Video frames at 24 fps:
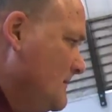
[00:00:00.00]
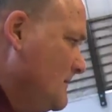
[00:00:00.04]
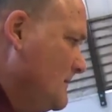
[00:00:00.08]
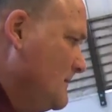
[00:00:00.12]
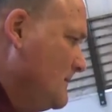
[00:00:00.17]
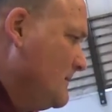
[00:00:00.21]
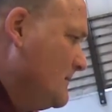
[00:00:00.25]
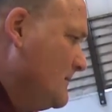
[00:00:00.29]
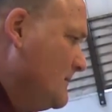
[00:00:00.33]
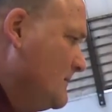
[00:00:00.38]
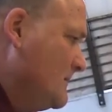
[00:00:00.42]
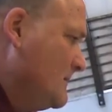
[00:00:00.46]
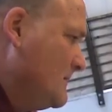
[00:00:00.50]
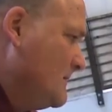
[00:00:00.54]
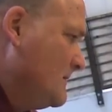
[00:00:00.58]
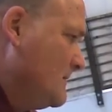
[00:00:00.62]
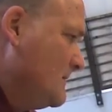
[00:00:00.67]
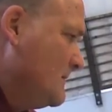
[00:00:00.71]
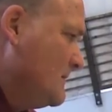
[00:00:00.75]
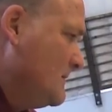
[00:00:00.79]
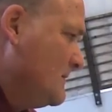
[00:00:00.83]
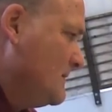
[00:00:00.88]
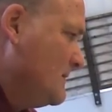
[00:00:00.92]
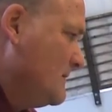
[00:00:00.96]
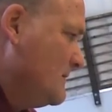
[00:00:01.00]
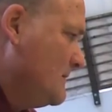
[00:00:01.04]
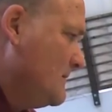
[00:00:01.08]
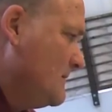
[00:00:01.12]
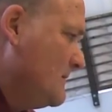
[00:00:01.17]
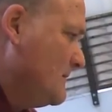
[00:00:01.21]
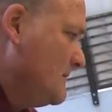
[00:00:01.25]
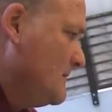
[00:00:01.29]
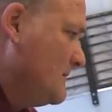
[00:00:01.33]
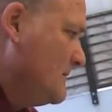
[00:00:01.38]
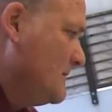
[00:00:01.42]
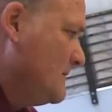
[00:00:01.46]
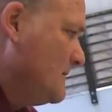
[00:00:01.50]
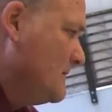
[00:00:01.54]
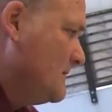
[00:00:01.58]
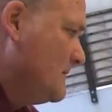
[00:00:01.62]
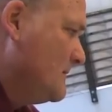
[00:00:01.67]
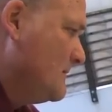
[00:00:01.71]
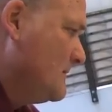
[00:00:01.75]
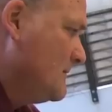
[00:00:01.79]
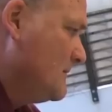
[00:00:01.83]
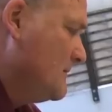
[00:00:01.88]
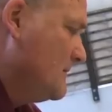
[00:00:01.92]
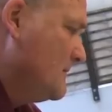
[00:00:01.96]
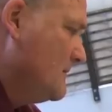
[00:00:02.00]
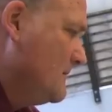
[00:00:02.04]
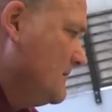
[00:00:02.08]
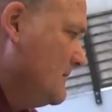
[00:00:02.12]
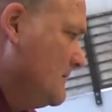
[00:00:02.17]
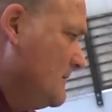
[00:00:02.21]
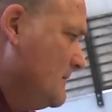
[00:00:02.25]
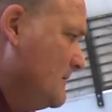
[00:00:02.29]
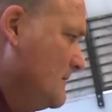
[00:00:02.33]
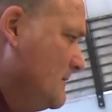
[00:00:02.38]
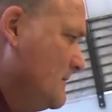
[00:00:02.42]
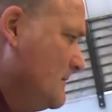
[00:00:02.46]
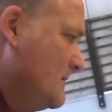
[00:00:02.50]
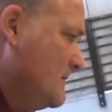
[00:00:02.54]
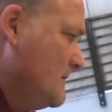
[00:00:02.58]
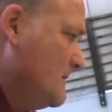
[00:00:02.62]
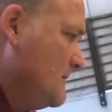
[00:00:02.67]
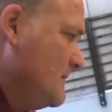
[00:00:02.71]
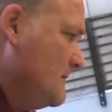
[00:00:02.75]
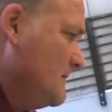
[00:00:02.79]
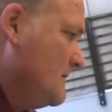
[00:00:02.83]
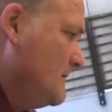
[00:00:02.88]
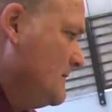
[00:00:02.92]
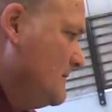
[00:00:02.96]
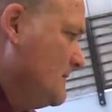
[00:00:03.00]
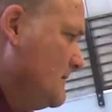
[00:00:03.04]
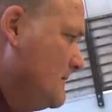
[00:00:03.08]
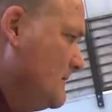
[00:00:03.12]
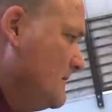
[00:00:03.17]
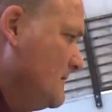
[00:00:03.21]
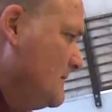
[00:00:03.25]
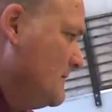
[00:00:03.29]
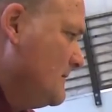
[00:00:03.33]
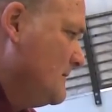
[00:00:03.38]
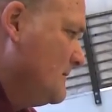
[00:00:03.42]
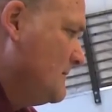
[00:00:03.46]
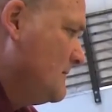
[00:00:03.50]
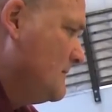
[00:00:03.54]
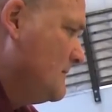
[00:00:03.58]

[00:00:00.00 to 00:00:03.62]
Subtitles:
(not speaking)